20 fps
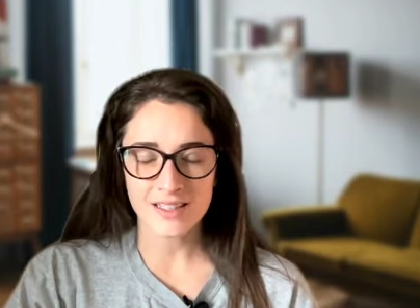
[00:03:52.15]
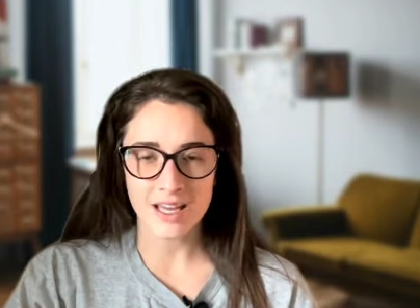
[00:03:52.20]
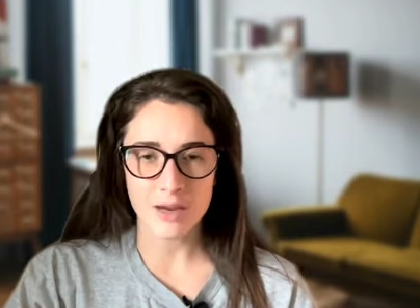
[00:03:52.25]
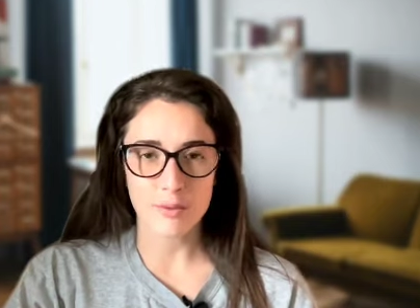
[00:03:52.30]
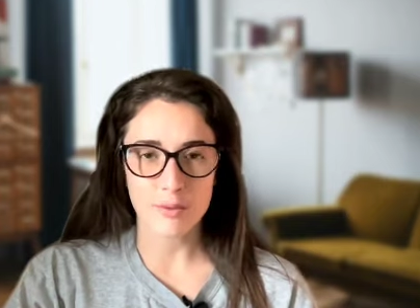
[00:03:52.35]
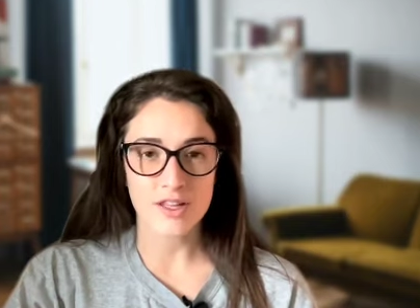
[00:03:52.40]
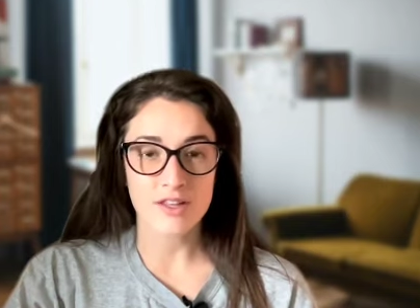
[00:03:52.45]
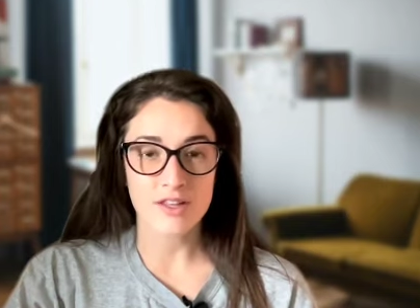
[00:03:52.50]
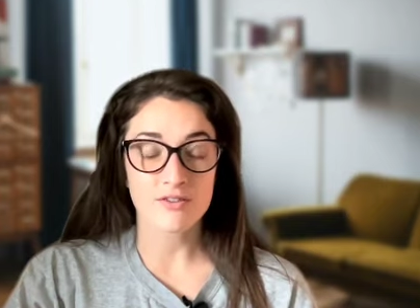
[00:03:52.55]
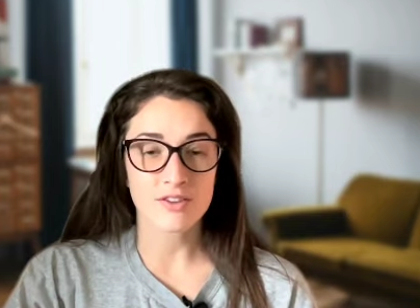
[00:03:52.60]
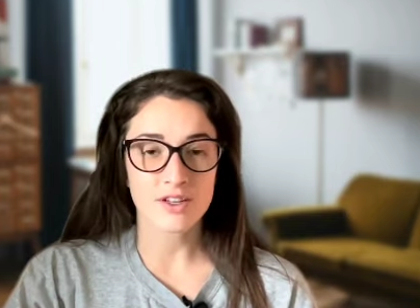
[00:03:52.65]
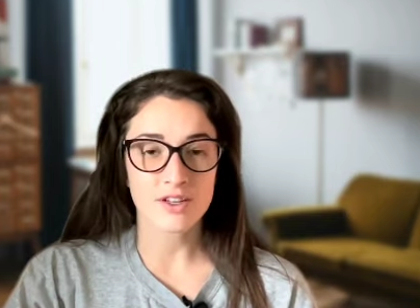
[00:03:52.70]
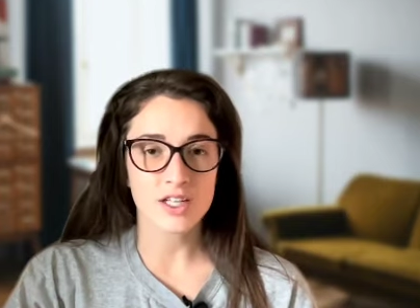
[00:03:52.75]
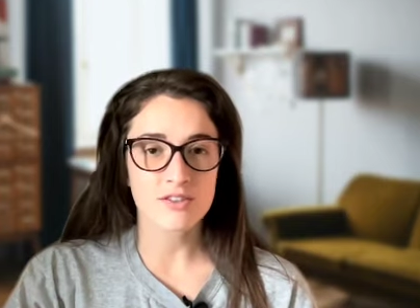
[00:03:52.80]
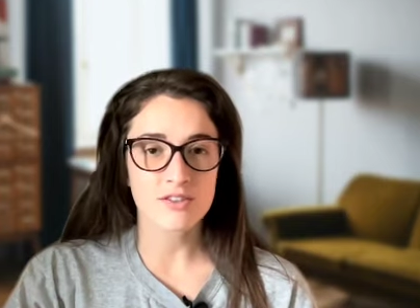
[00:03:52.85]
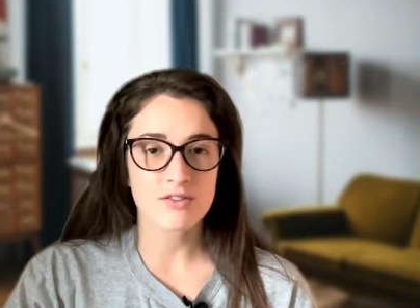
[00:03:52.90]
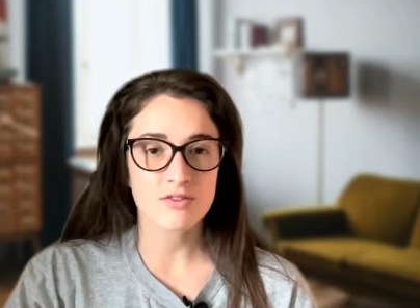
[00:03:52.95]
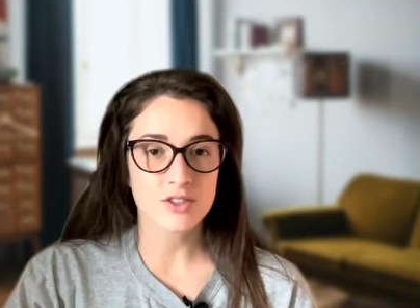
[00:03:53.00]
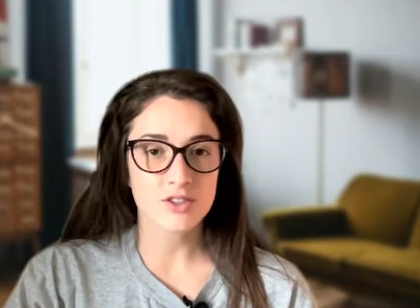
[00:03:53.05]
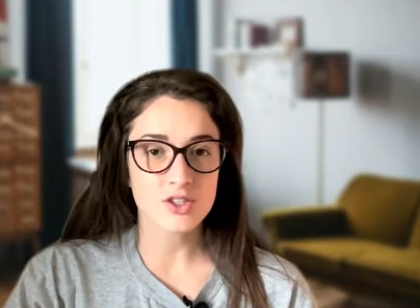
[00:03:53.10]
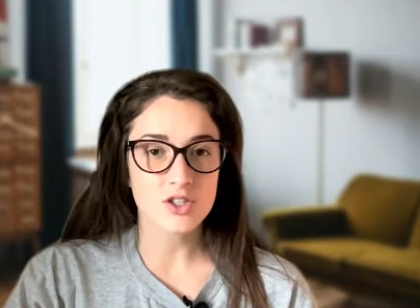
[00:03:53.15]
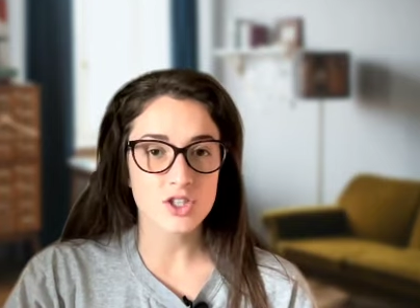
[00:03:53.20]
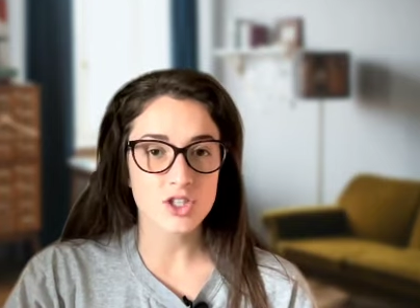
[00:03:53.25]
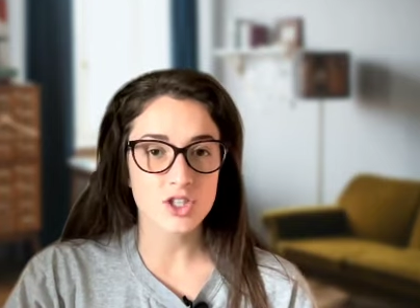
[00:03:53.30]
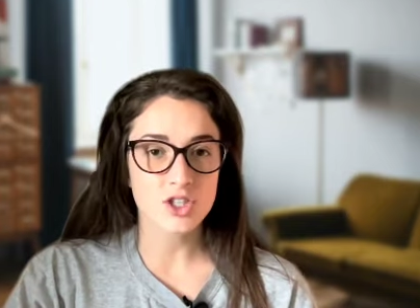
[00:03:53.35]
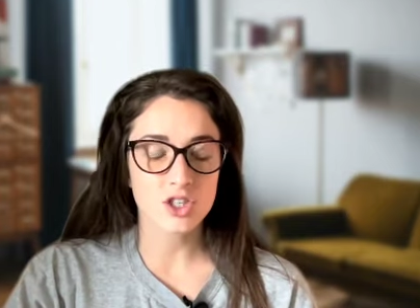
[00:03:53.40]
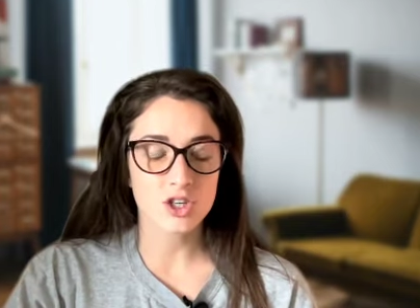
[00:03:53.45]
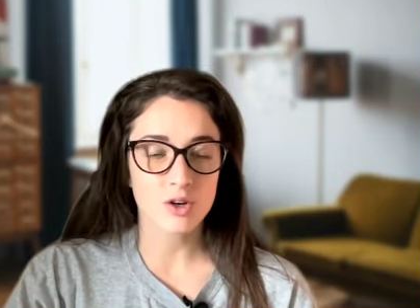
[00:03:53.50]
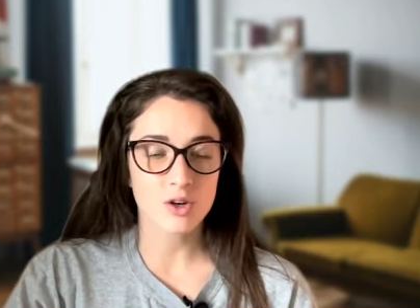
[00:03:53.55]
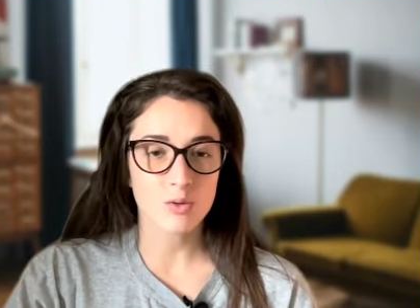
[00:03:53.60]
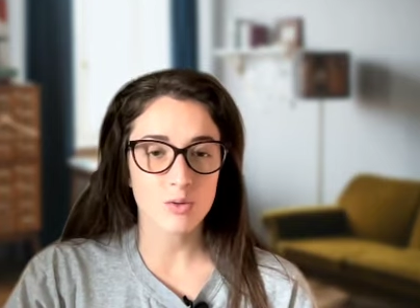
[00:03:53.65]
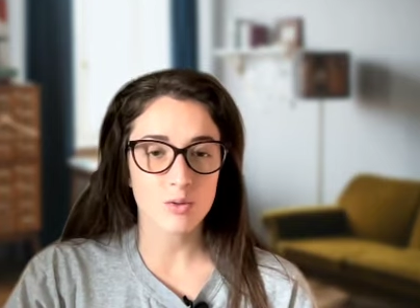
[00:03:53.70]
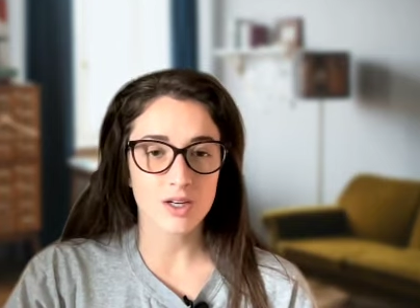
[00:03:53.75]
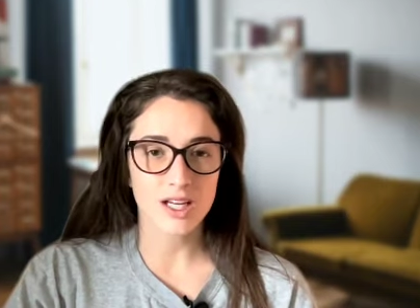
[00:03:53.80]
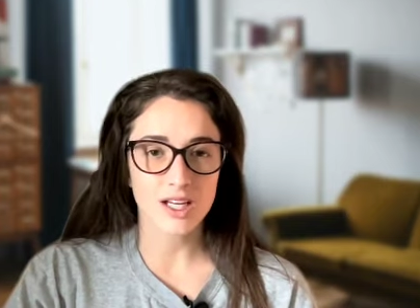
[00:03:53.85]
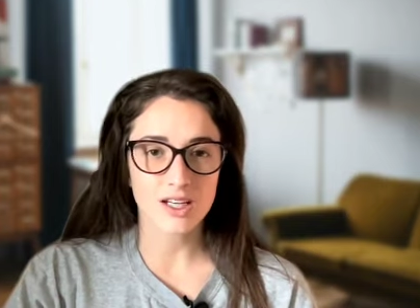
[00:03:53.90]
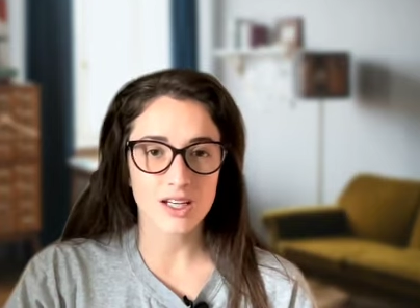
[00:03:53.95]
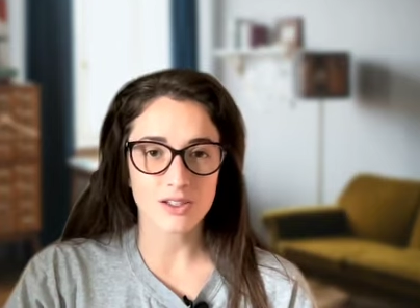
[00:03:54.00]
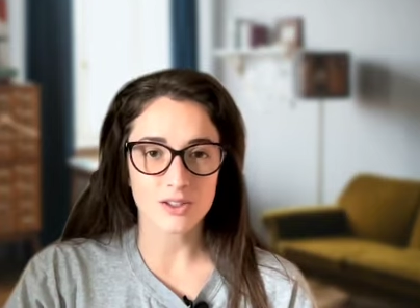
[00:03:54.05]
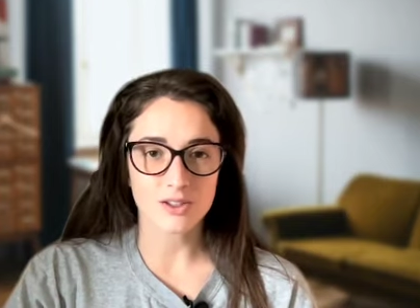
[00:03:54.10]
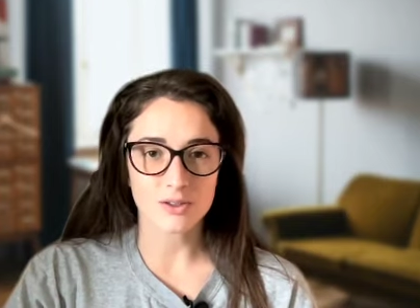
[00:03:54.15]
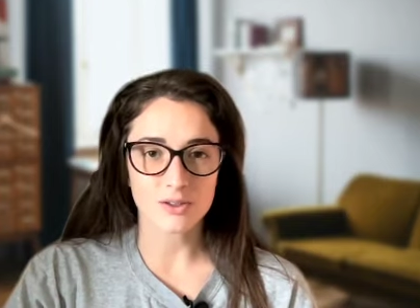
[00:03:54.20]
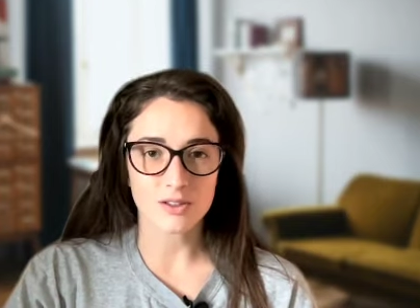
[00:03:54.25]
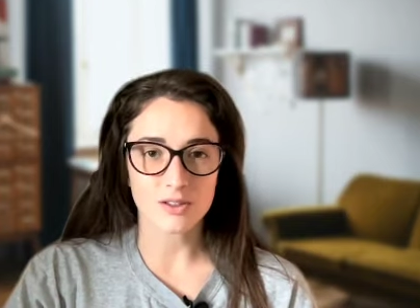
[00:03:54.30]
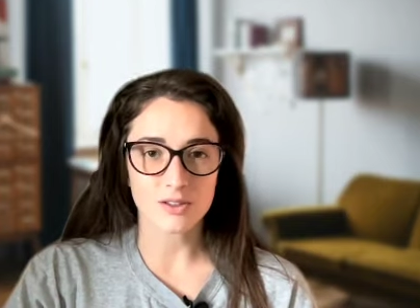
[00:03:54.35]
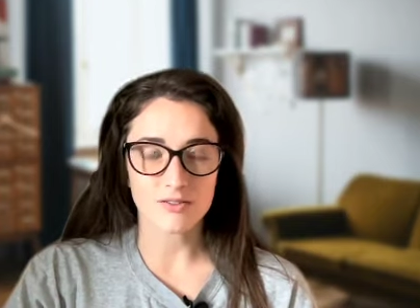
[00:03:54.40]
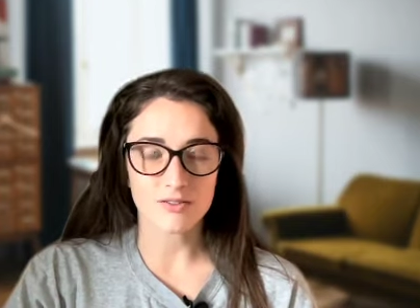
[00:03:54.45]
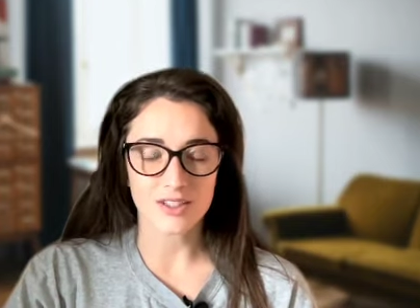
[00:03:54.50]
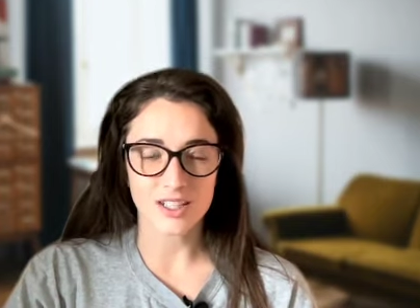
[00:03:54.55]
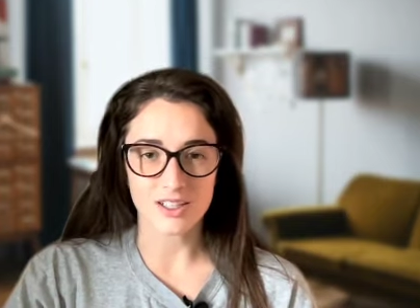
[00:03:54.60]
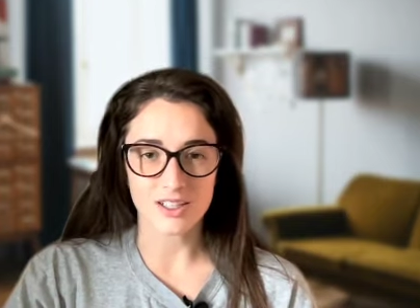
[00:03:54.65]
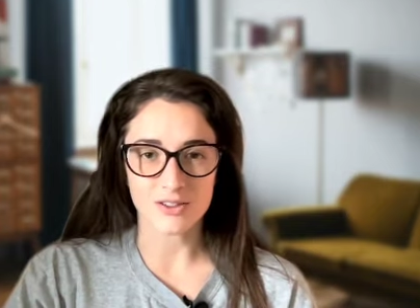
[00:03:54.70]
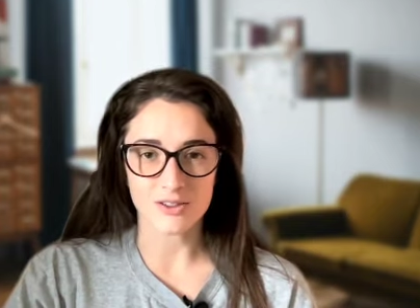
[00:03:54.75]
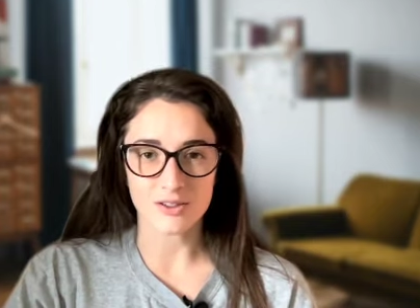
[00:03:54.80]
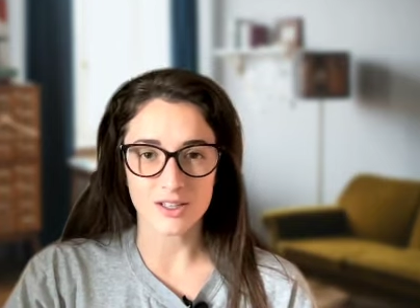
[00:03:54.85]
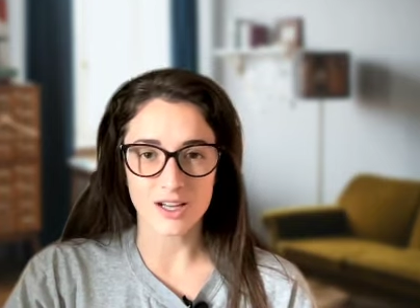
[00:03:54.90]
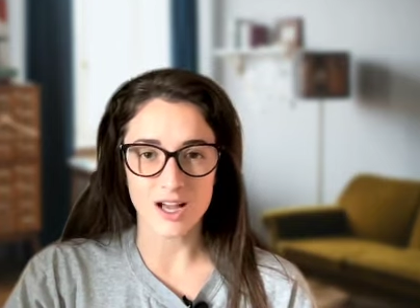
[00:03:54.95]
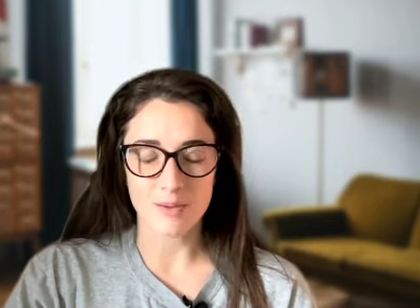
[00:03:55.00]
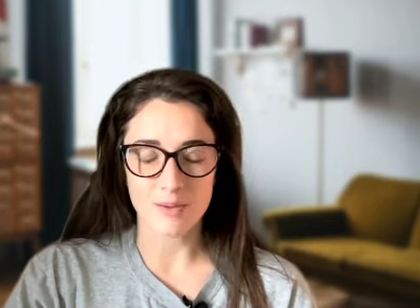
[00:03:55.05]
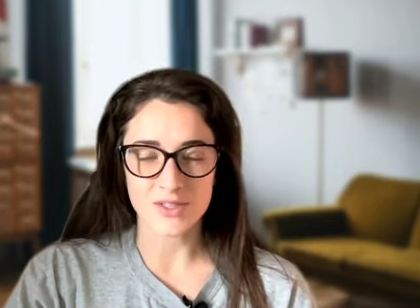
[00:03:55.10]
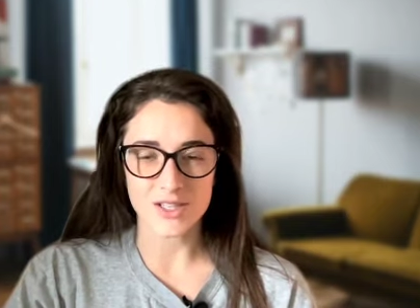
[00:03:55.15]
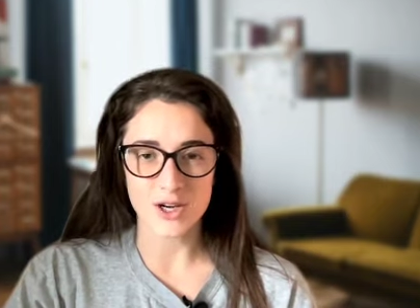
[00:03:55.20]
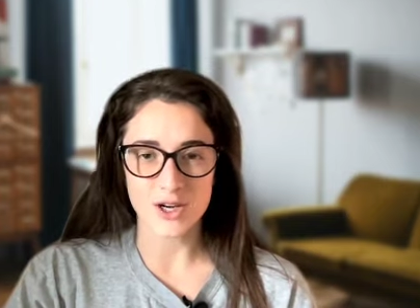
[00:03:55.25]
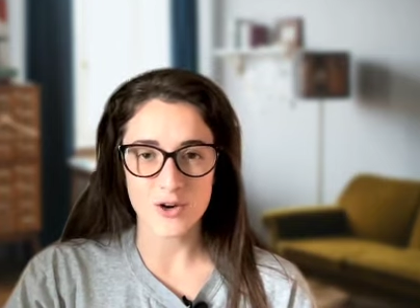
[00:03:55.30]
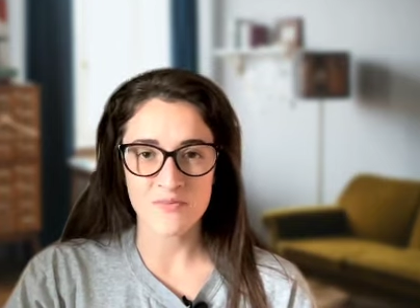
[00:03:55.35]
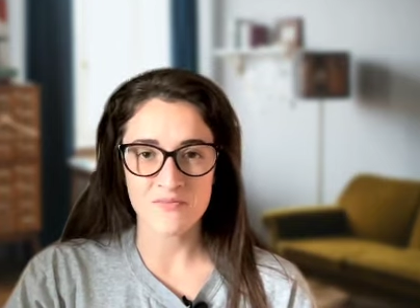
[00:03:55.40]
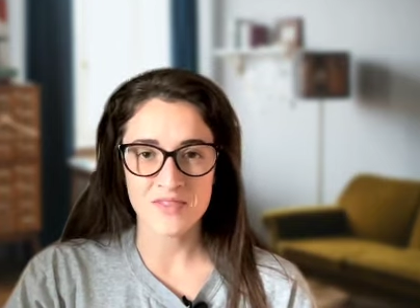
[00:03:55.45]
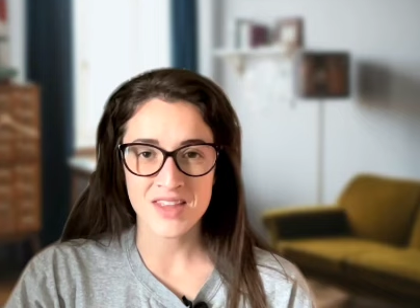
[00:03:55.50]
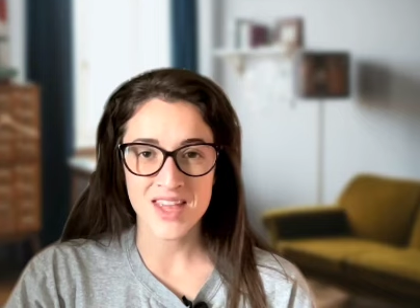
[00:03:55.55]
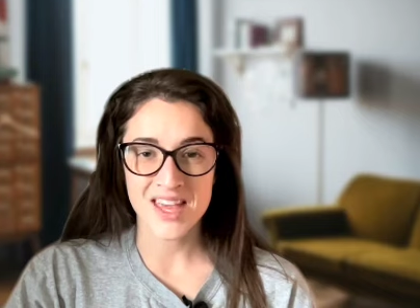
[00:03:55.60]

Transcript: that way you're the very first to know when a new video comes out.